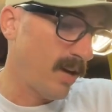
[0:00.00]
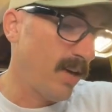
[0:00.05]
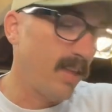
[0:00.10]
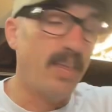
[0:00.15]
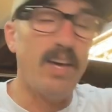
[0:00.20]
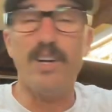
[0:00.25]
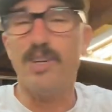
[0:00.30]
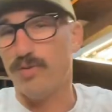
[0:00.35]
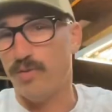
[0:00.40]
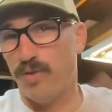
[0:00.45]

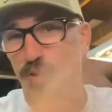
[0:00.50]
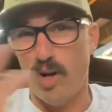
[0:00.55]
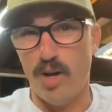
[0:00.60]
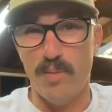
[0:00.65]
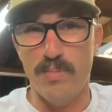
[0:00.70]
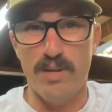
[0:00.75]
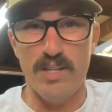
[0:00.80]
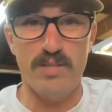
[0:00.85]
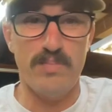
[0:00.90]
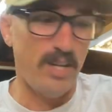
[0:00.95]
That goes for all
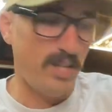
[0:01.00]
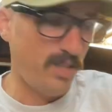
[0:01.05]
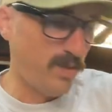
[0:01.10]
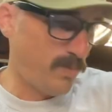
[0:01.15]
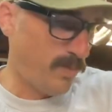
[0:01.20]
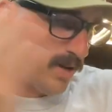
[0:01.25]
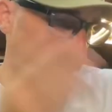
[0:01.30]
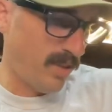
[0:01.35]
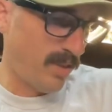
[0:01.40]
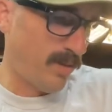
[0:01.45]
buzzbaits,
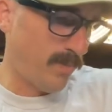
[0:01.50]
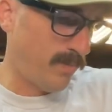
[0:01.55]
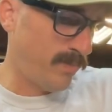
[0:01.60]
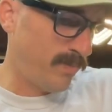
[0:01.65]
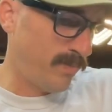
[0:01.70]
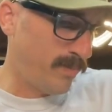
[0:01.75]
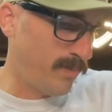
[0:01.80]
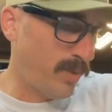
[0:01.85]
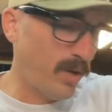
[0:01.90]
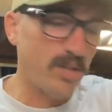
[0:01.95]
but the
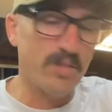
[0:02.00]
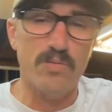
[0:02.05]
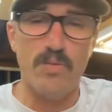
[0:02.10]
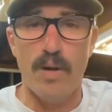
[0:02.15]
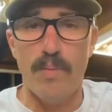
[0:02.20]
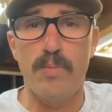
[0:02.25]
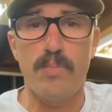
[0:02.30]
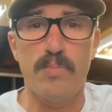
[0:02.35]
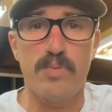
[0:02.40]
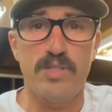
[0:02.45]
buzz
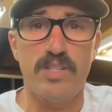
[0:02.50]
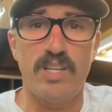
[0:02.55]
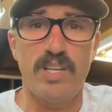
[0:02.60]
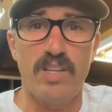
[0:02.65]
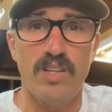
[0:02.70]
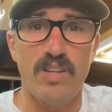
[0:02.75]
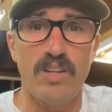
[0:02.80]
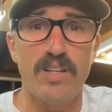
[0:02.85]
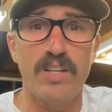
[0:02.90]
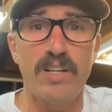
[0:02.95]
grub in
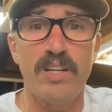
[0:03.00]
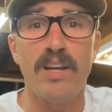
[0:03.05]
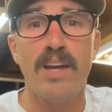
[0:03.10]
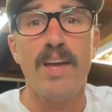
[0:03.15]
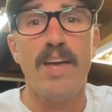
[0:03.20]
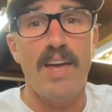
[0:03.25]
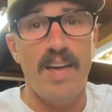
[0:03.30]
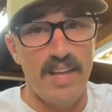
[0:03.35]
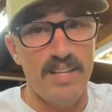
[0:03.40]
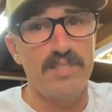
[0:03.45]
particular
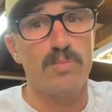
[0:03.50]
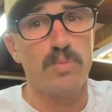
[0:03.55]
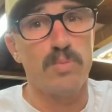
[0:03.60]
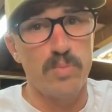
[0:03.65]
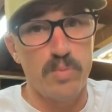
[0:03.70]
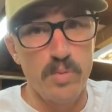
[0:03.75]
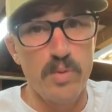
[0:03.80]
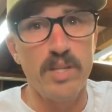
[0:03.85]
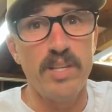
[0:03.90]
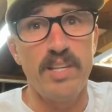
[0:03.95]
has
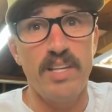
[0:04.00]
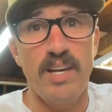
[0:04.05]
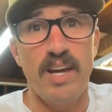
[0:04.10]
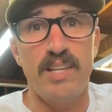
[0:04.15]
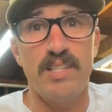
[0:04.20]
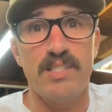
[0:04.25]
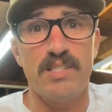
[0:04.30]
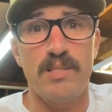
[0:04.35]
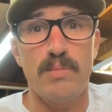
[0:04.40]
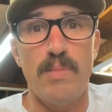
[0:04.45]
really
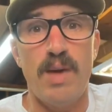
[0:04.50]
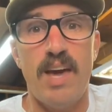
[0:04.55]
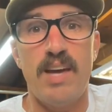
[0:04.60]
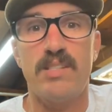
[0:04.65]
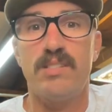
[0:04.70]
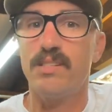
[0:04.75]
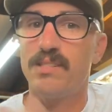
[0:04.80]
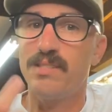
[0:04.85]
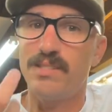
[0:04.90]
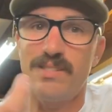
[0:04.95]
gotten
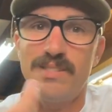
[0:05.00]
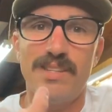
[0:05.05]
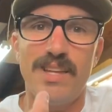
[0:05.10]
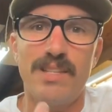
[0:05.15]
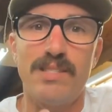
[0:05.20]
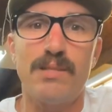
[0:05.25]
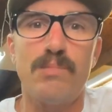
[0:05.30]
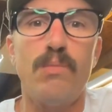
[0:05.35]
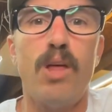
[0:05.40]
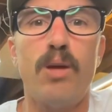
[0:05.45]
smashed because it's
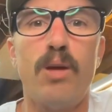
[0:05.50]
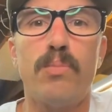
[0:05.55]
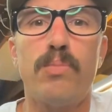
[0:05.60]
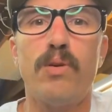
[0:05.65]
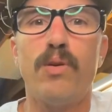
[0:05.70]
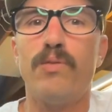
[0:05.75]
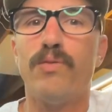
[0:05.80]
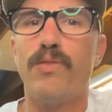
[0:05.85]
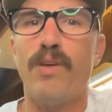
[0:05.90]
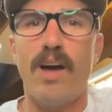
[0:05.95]
that smaller
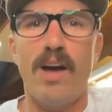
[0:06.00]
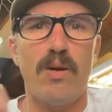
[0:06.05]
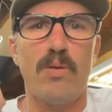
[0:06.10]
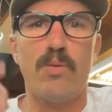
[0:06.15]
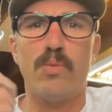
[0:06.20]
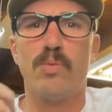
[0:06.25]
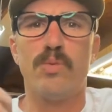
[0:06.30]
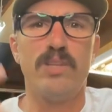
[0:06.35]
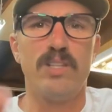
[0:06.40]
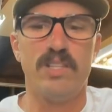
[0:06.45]
profile,
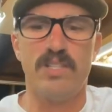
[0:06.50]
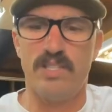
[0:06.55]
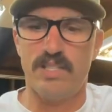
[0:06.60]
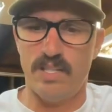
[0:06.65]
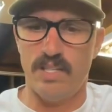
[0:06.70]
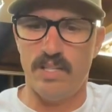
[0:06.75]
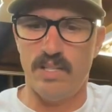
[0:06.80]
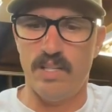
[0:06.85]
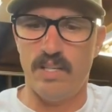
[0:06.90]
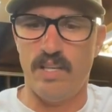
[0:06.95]

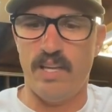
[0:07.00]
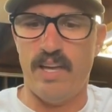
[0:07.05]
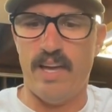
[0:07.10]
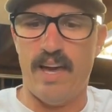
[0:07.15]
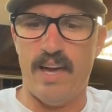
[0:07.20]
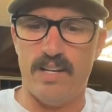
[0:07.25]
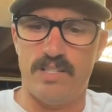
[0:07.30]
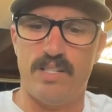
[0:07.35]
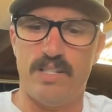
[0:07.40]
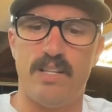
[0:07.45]
realistic looking
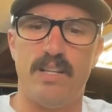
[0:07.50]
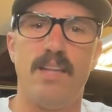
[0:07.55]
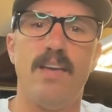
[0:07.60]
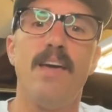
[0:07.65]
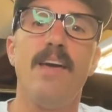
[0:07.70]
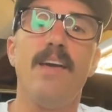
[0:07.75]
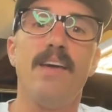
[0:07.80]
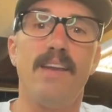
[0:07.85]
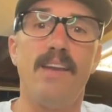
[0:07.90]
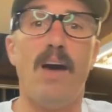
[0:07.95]
action.
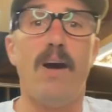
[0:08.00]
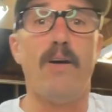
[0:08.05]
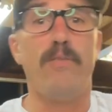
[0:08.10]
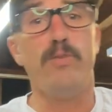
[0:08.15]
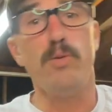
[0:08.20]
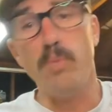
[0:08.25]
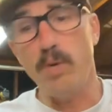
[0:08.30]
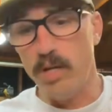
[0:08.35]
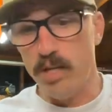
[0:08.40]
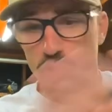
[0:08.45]
Now, if
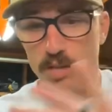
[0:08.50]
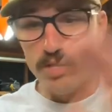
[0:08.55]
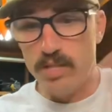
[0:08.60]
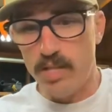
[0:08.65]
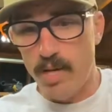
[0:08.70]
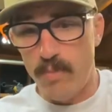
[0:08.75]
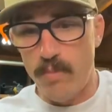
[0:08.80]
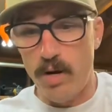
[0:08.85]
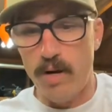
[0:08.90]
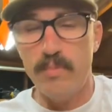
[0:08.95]
you want to go
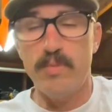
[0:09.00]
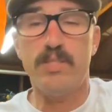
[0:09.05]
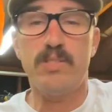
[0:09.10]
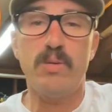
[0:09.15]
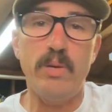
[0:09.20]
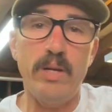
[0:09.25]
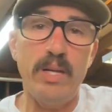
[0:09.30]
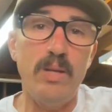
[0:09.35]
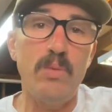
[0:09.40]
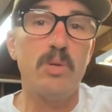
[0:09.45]
somewhere in
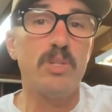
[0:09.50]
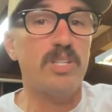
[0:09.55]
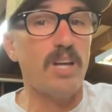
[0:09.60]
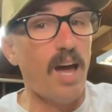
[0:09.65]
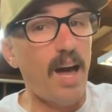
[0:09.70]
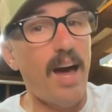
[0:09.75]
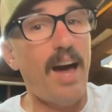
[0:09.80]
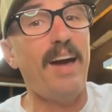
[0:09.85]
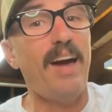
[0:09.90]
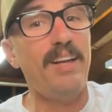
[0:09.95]
between, which
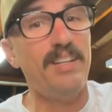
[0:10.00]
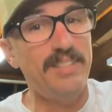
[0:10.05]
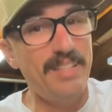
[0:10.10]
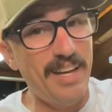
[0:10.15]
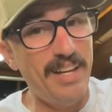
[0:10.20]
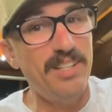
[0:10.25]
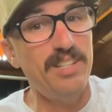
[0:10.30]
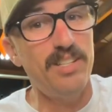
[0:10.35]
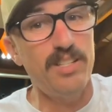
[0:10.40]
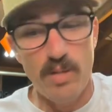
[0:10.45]
I
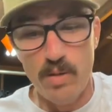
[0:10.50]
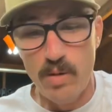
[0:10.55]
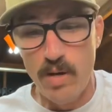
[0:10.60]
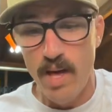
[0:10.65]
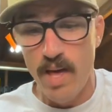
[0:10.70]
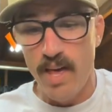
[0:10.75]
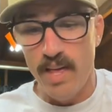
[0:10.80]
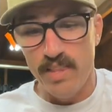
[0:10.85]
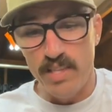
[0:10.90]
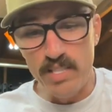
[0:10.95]
tend to do,
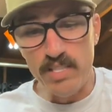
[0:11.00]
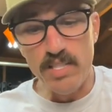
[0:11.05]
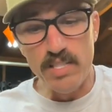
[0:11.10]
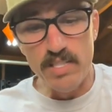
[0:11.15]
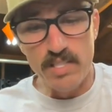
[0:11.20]
this is